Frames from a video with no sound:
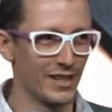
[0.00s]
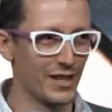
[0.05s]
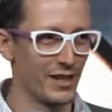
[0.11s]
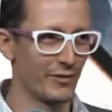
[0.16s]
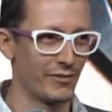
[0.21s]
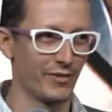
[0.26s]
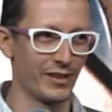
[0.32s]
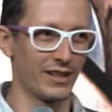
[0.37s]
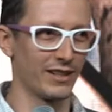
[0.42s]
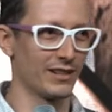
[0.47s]

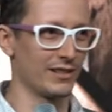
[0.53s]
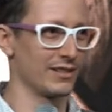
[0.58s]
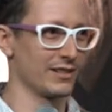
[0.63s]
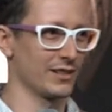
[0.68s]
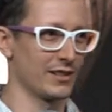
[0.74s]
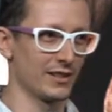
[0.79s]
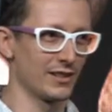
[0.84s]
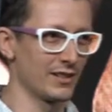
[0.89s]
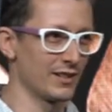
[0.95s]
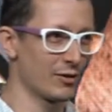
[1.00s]
feel
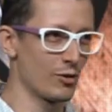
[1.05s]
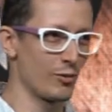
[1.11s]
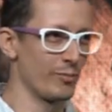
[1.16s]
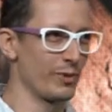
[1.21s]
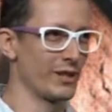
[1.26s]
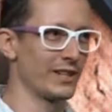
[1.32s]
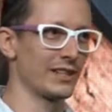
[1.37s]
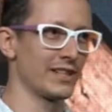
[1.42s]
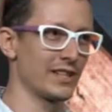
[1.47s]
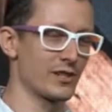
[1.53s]

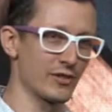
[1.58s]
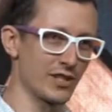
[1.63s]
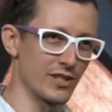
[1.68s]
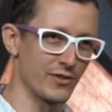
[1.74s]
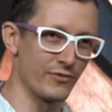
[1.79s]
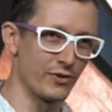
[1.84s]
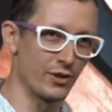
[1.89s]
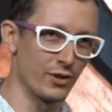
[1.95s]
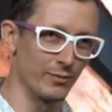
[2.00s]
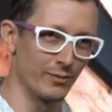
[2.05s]
completely
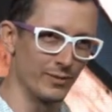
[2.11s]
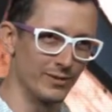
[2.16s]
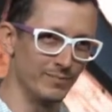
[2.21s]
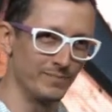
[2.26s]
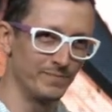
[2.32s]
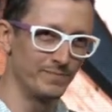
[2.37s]
transformed.